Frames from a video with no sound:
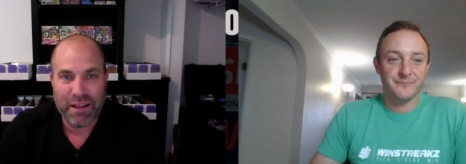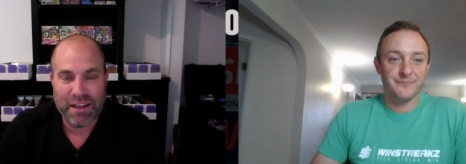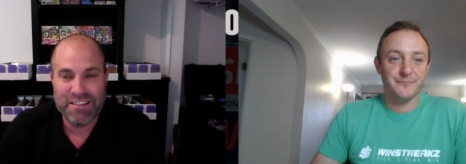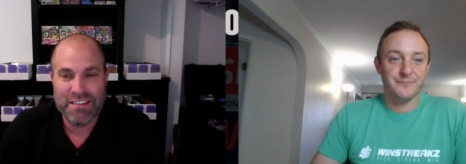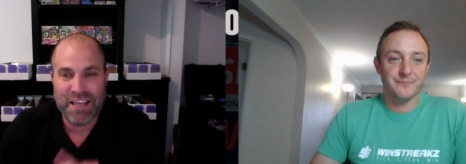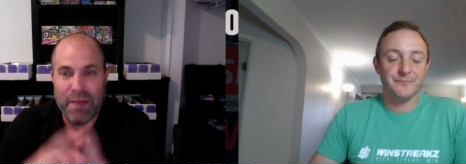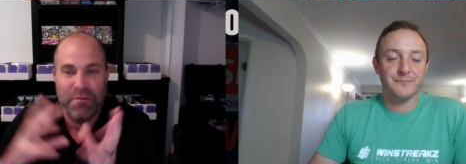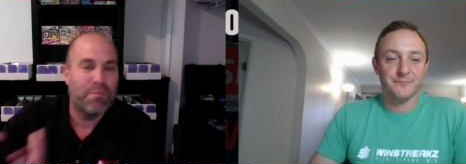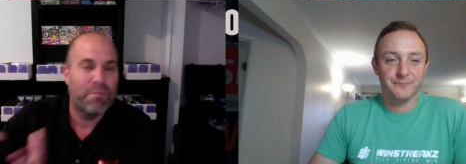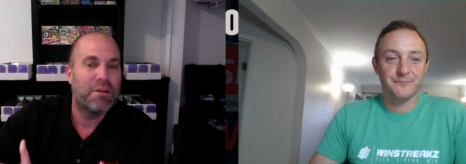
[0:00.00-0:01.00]
Speaker 1: escaped the
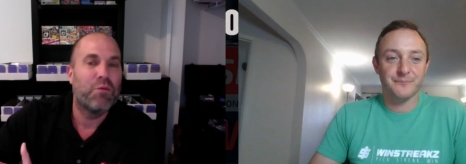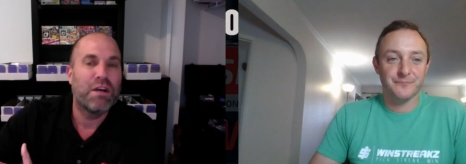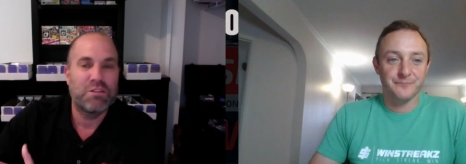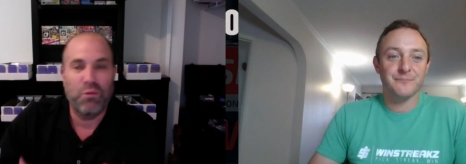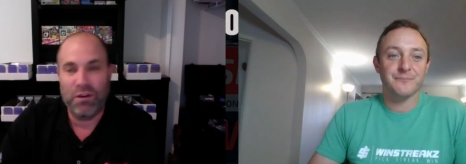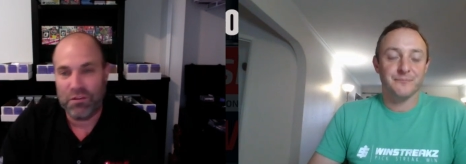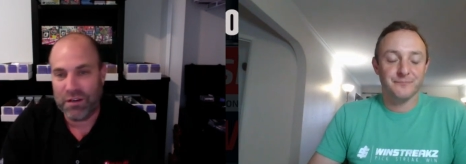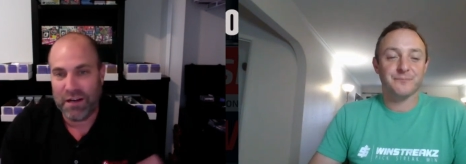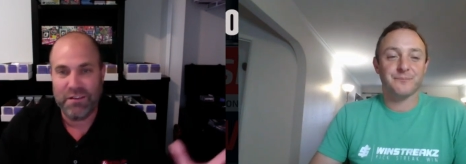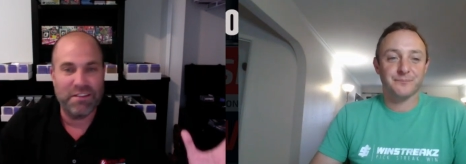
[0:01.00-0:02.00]
Midwest weather down
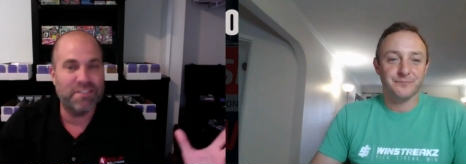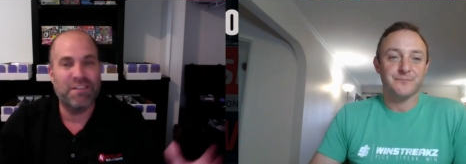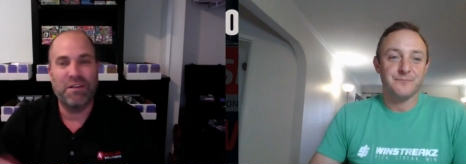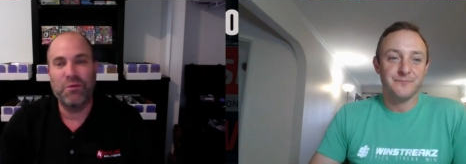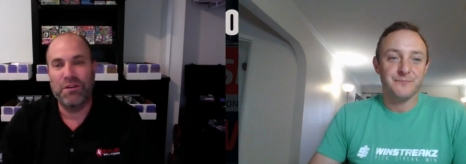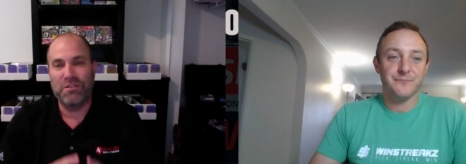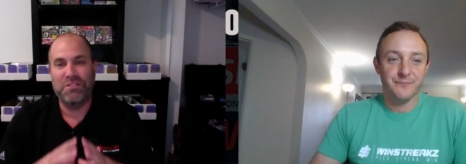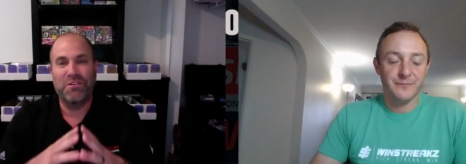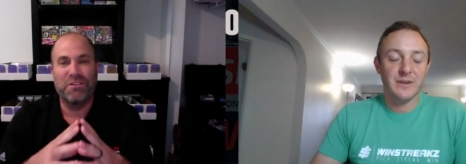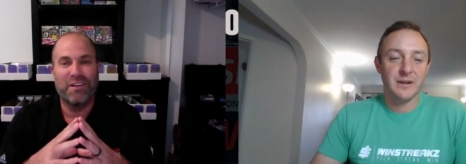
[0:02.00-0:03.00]
to the sunny weather.
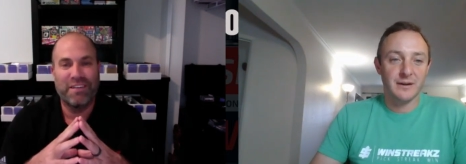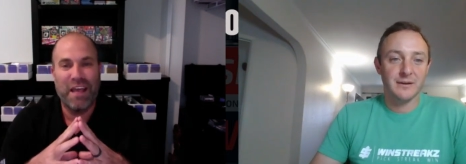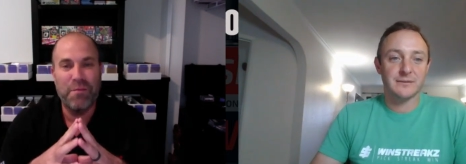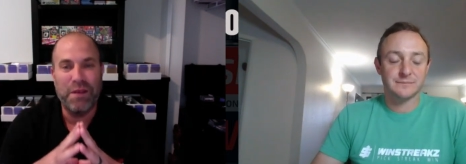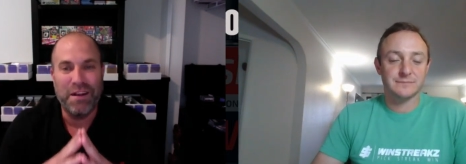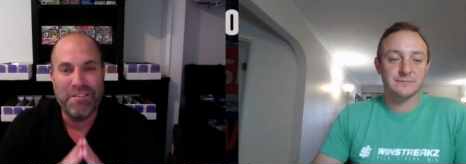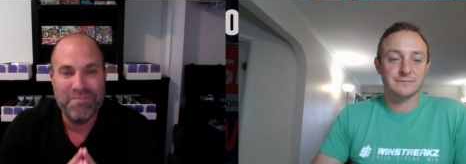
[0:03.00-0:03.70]
So I can't beat it.